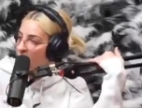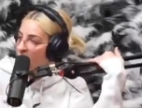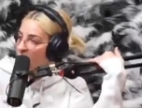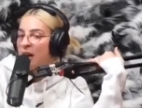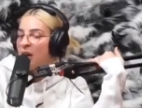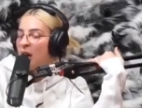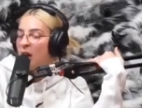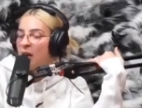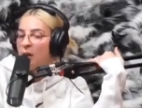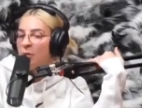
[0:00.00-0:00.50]
And then
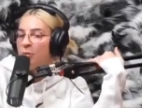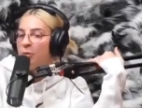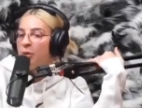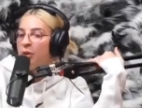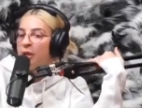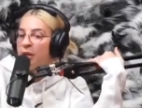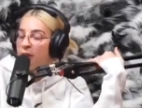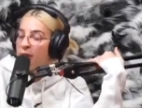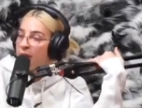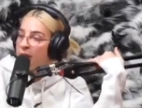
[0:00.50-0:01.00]
I got
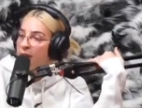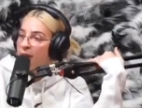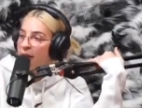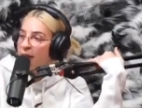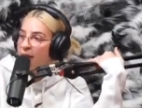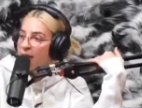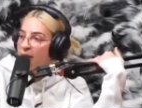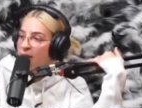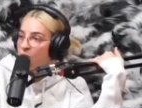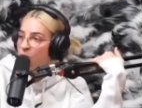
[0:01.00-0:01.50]
completely
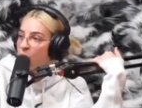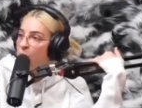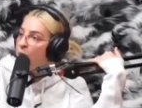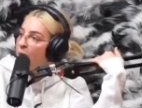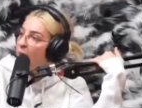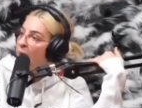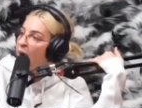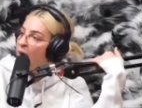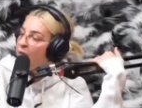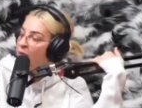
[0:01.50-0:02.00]
like
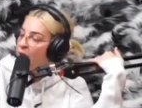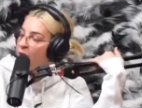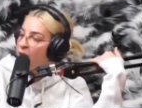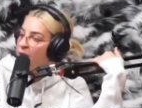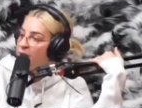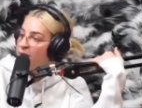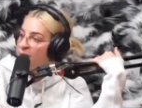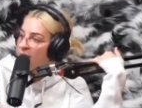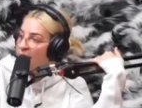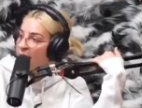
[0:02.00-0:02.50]
chewed out
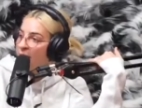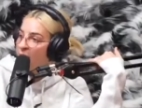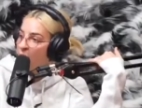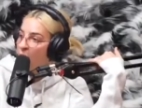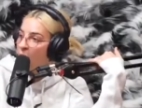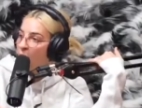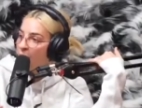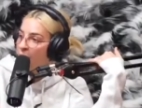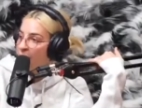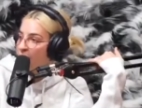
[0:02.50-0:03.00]
for saying
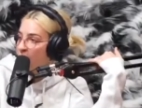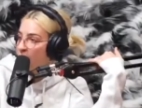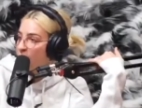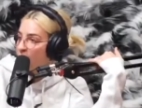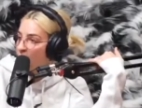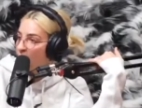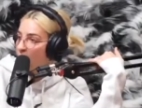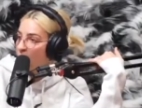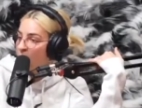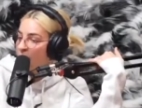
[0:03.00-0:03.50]
calling it
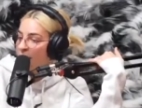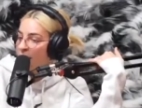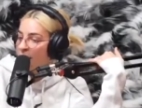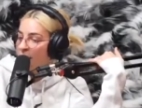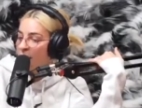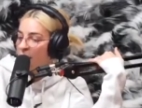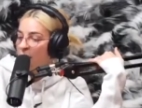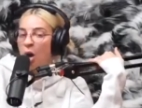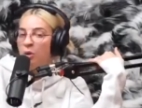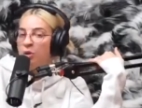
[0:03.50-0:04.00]
drama
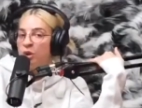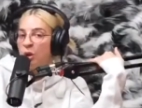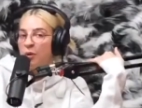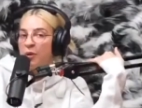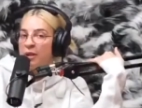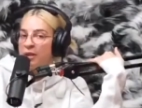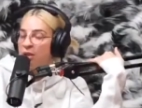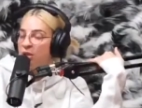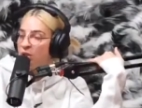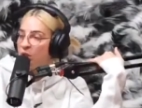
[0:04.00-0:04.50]
like, "Oh, so
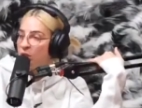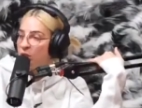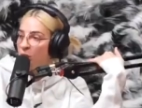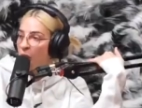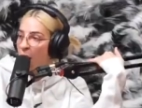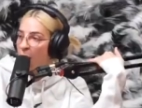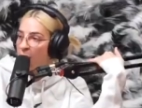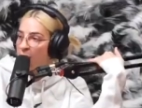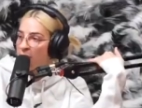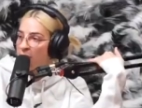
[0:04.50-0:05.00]
this is just
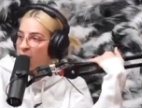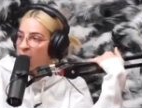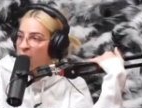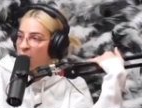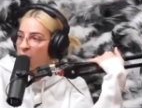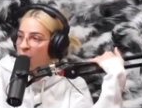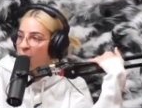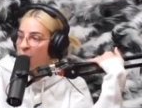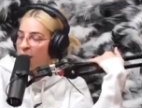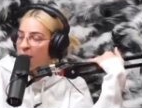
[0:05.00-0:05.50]
drama to
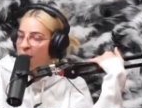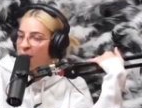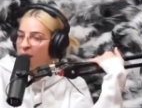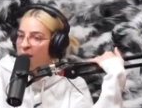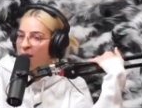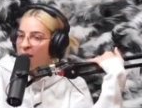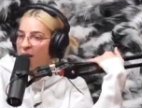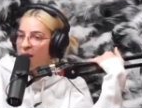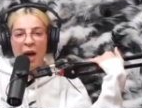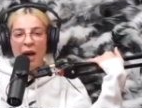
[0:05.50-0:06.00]
you." And I'm like,
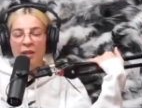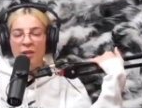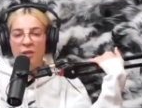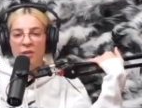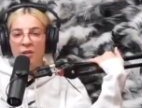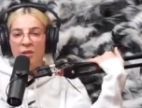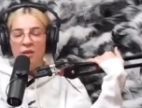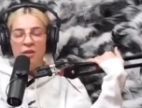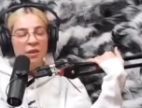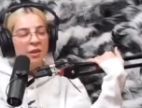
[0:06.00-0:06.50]

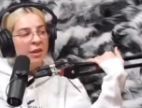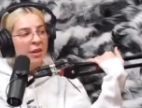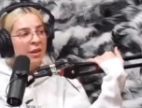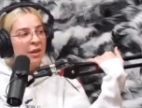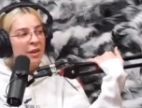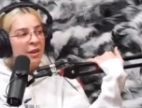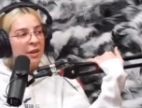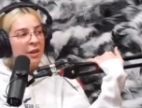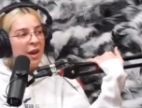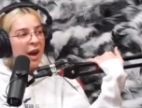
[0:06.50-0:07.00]
"That's
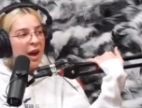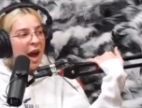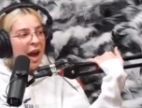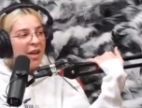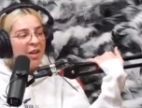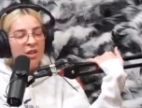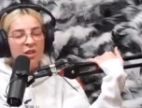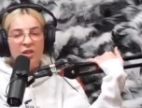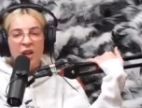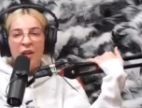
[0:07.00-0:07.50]

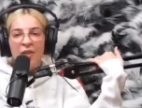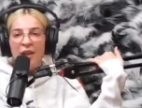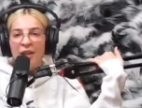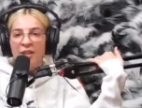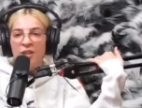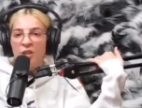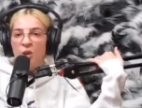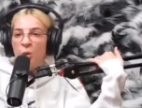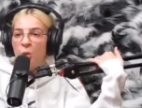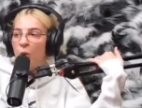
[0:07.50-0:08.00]
I just thought
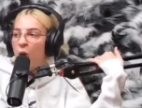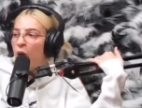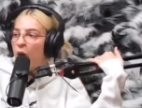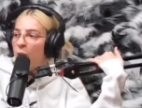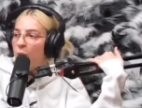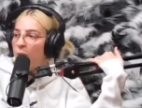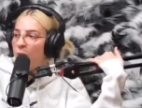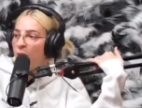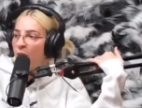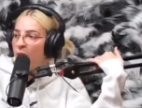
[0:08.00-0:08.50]
that's the
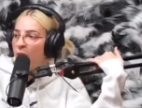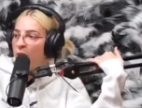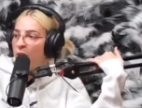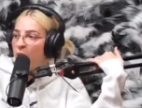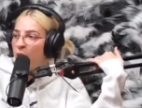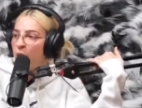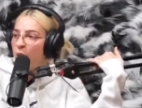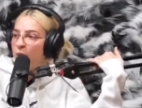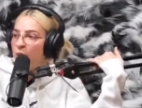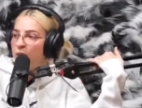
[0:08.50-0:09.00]
word we all
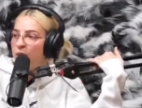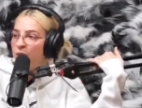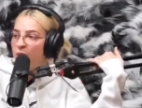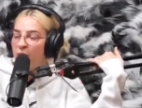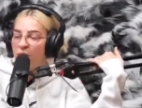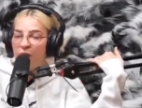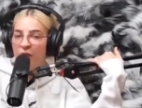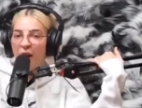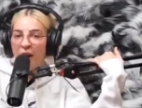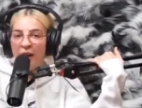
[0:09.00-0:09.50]
used
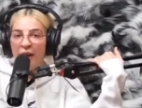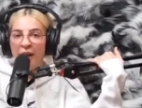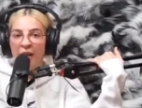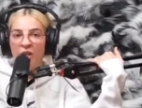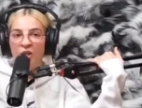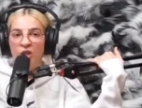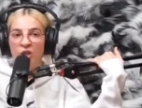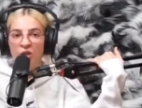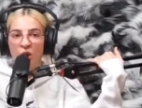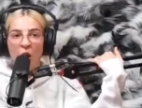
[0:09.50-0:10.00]
for fucking
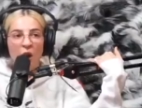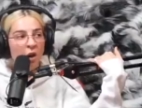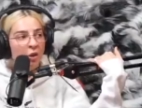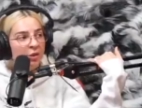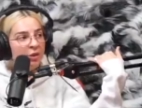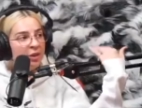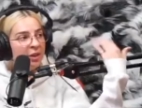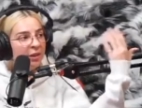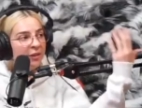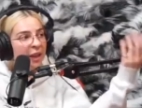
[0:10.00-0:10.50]

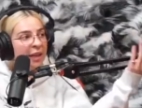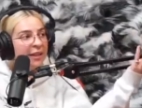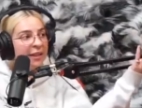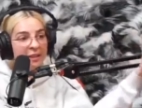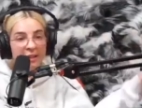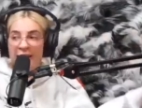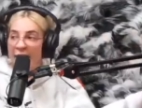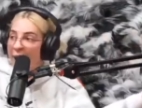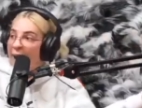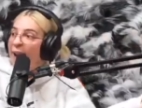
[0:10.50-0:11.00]
assault. Like
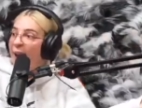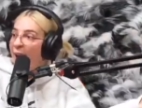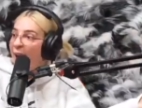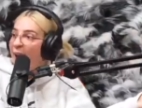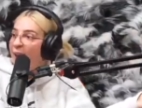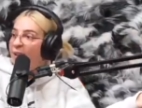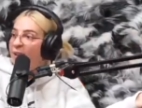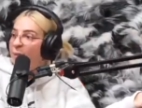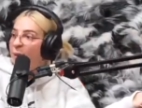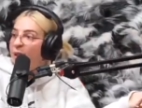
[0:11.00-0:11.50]
yeah, dead
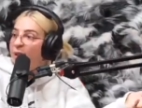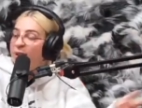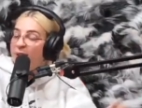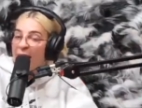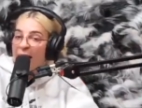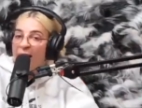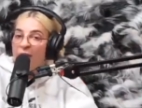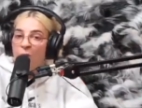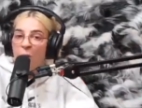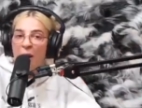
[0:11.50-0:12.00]
ass because
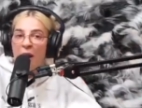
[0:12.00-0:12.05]
that's yeah.